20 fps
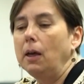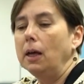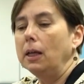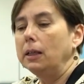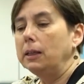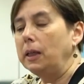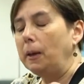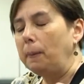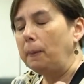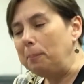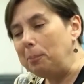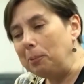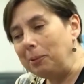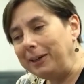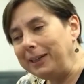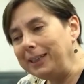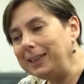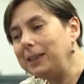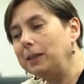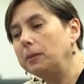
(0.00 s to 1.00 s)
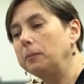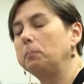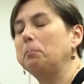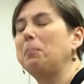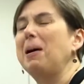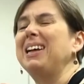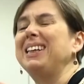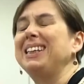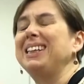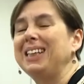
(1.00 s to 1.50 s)
Then
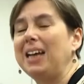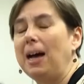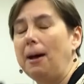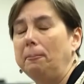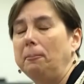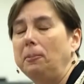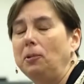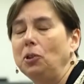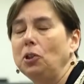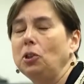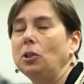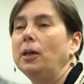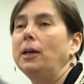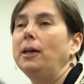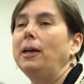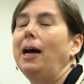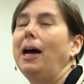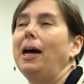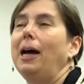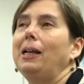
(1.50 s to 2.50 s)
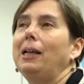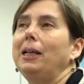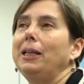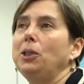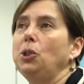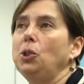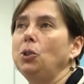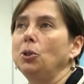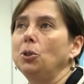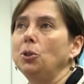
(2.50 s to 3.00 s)
we move on
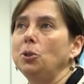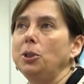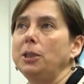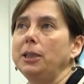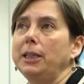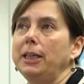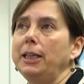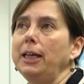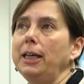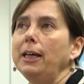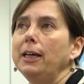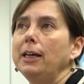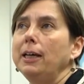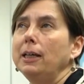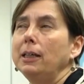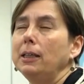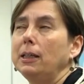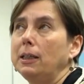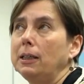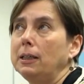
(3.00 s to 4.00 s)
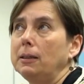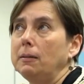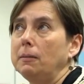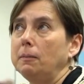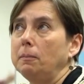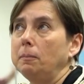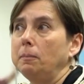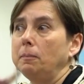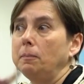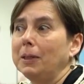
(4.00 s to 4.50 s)

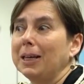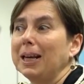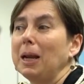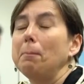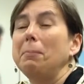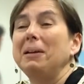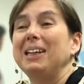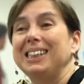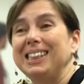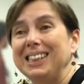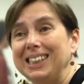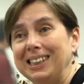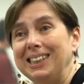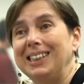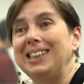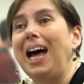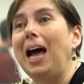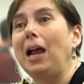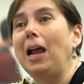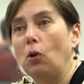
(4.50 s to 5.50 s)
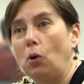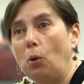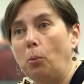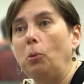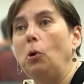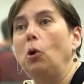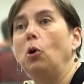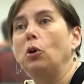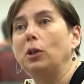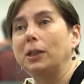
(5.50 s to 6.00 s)
to representing
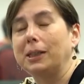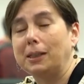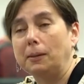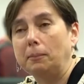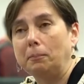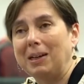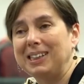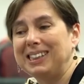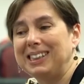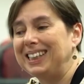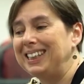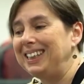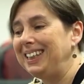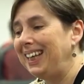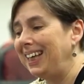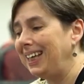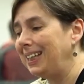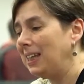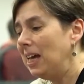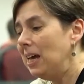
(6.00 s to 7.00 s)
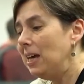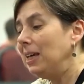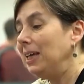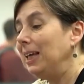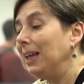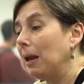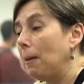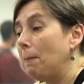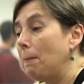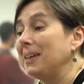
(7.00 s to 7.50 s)
the base 10 blocks
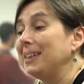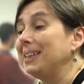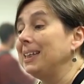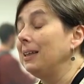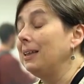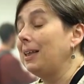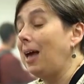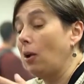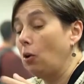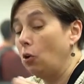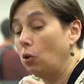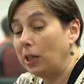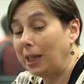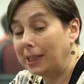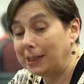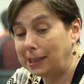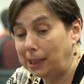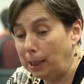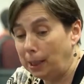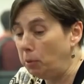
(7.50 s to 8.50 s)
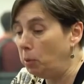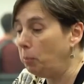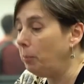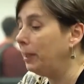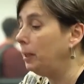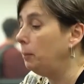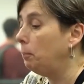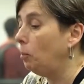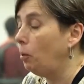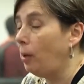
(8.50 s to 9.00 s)
and representing what we were
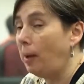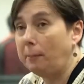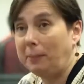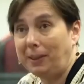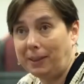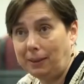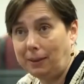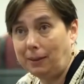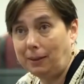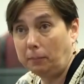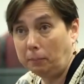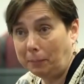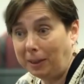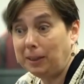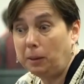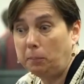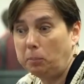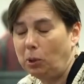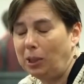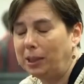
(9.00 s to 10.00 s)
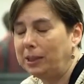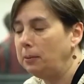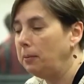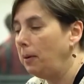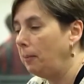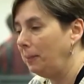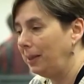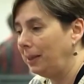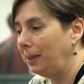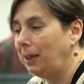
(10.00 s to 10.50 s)
doing
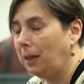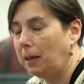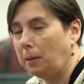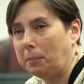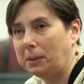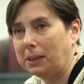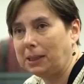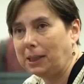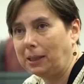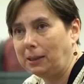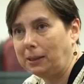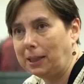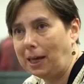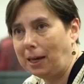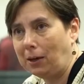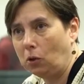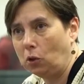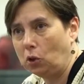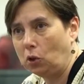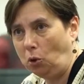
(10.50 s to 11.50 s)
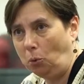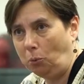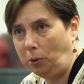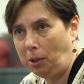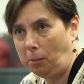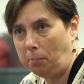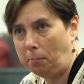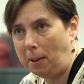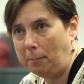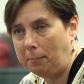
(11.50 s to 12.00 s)
manipulatively by representing it on
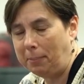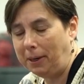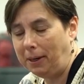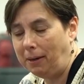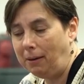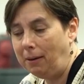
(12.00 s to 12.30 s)
paper.